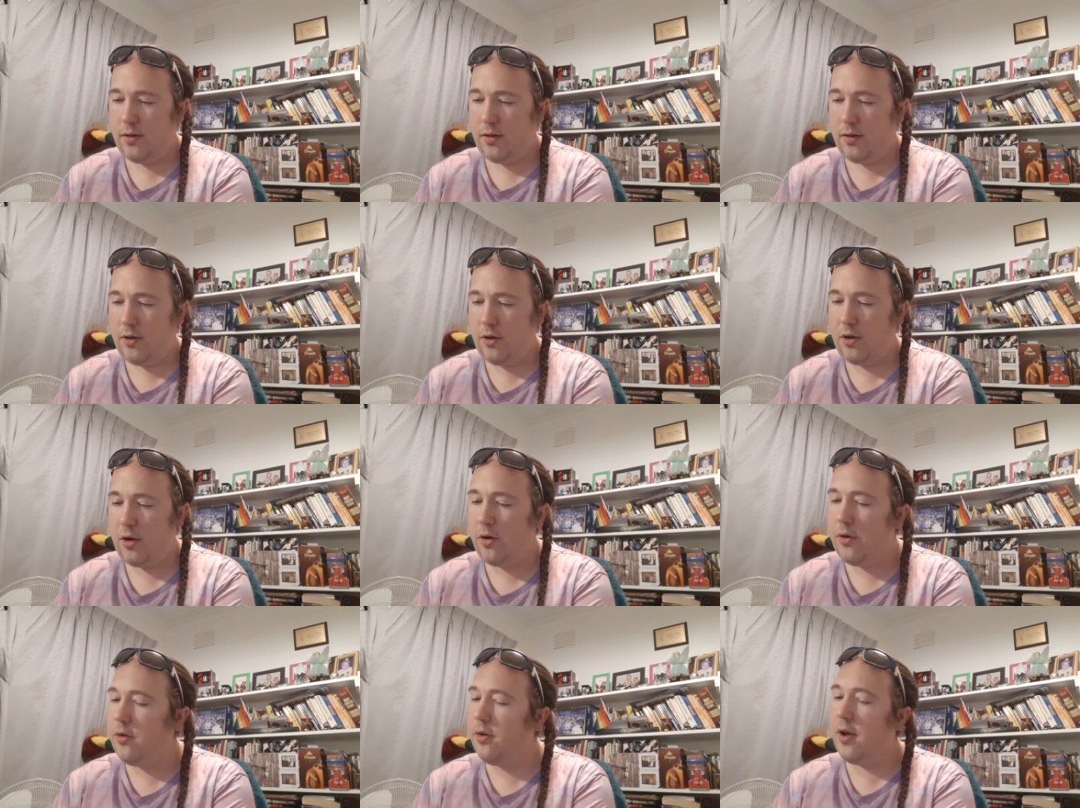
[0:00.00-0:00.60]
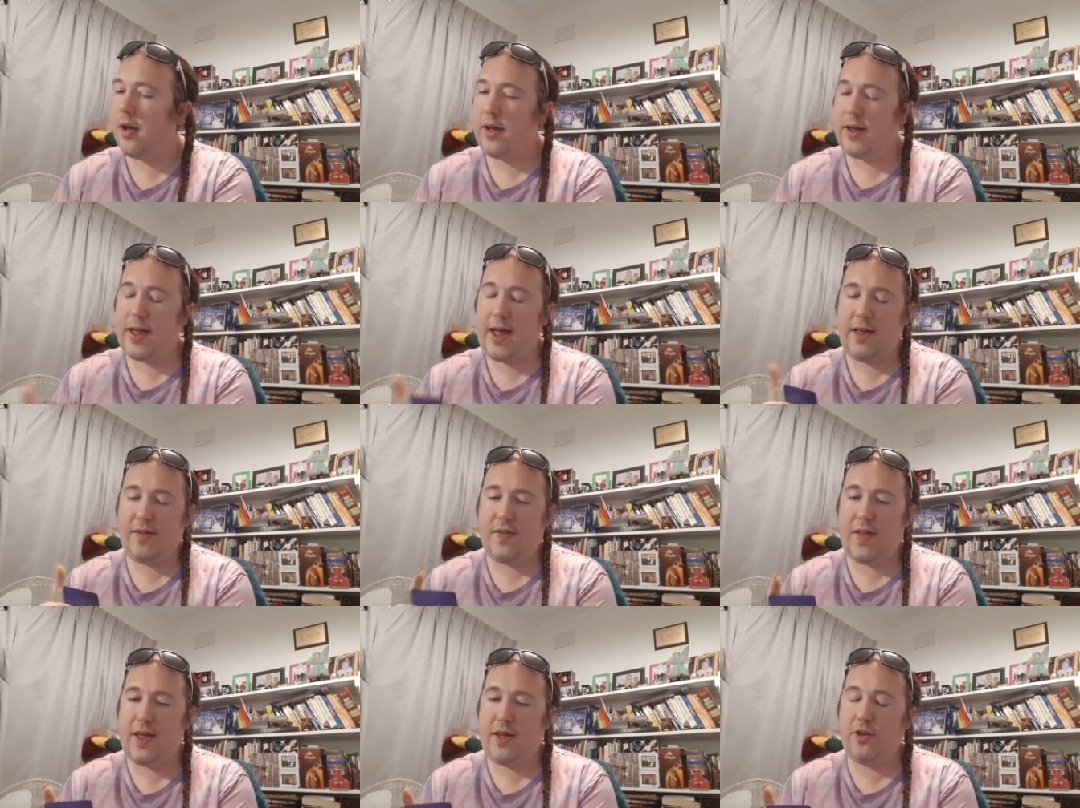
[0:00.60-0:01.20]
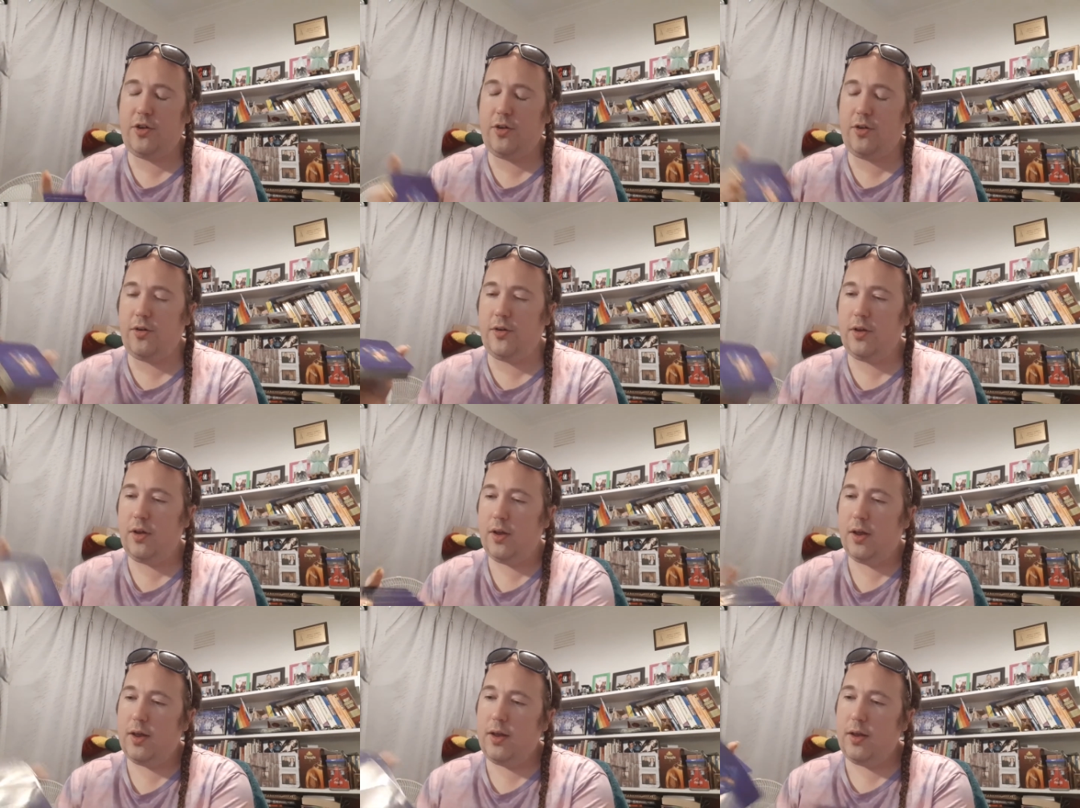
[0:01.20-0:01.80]
No? Okay, thank you.
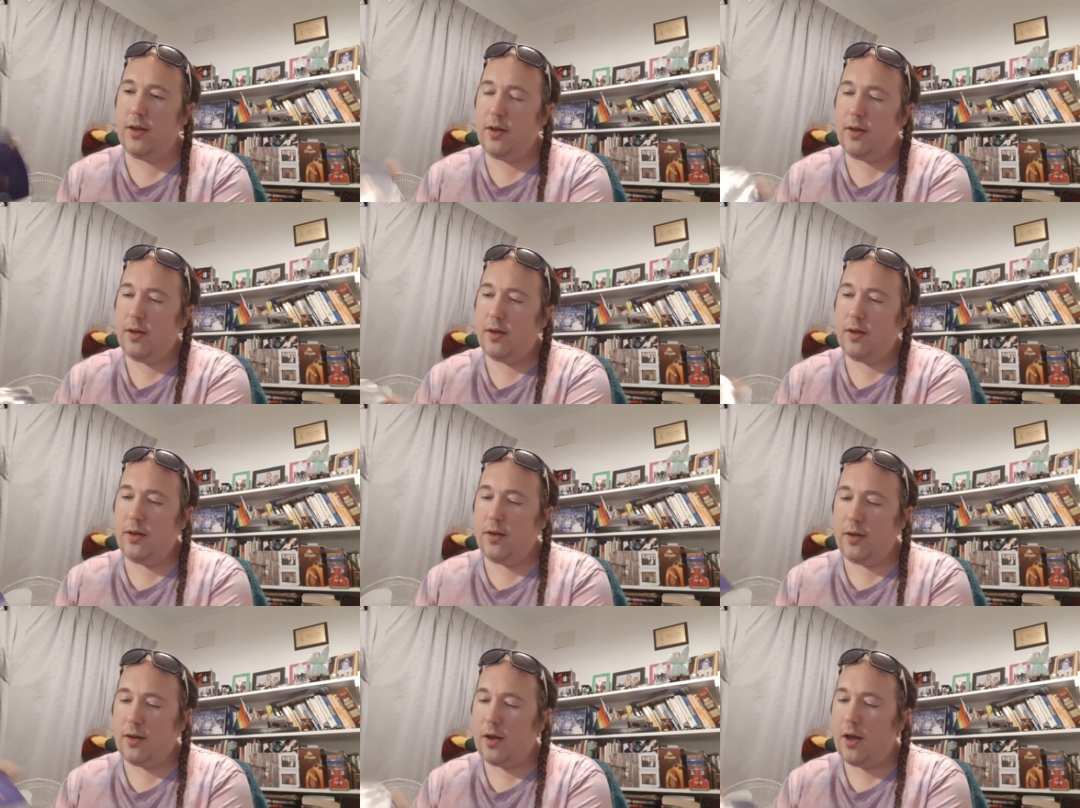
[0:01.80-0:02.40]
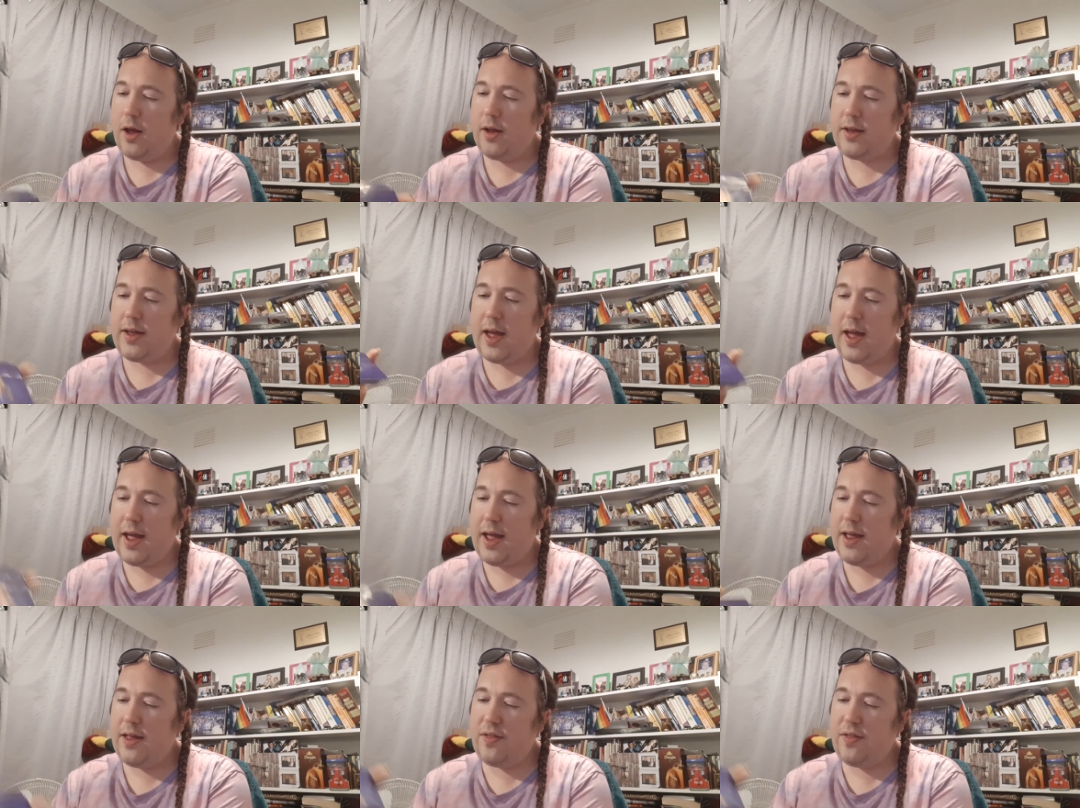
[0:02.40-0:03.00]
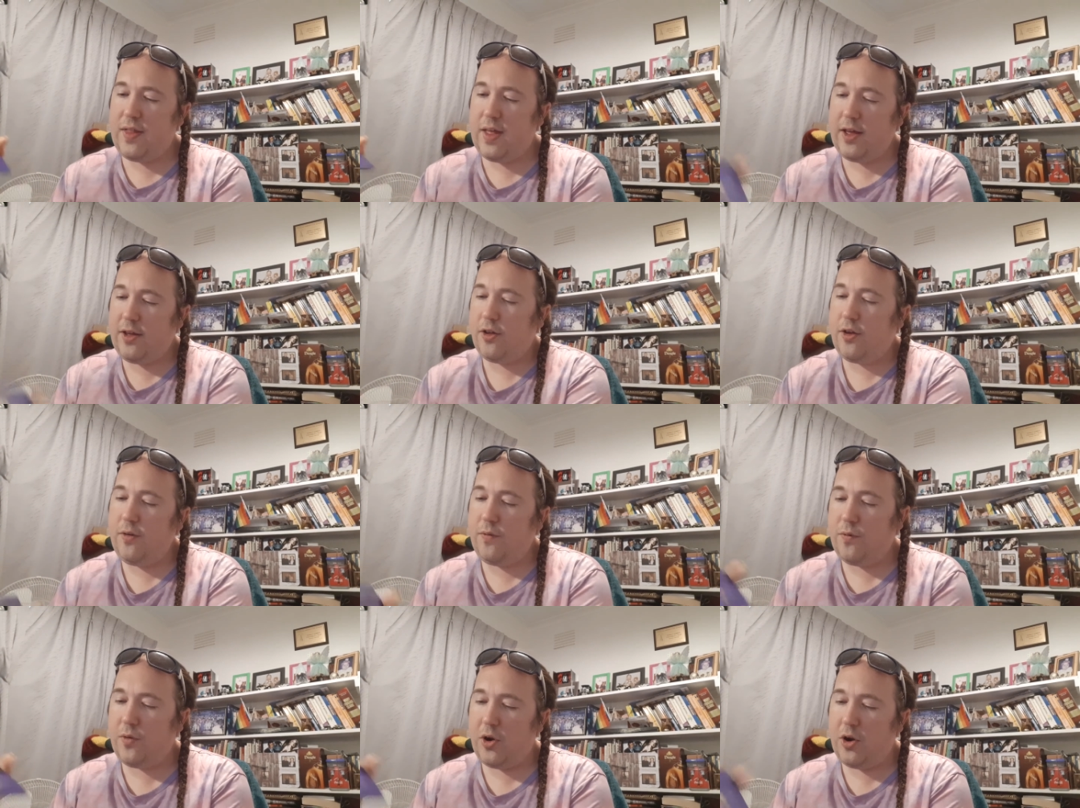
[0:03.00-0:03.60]
Okay, thank
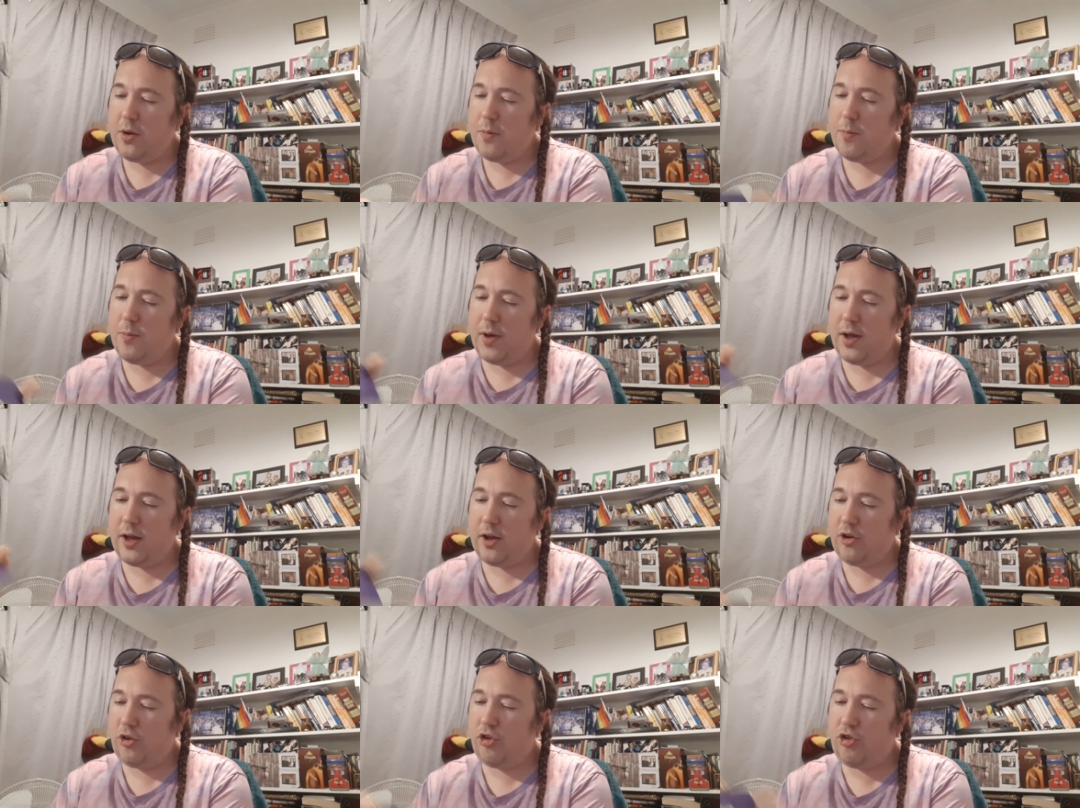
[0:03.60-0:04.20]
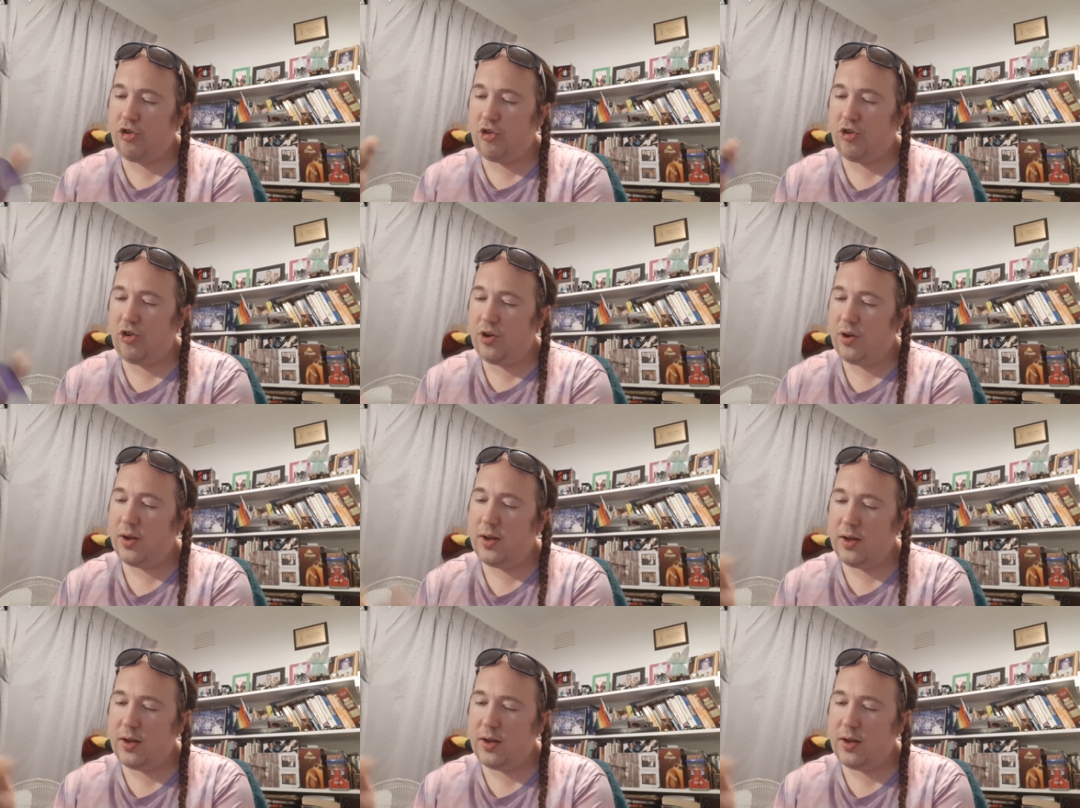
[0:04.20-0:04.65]
you very much.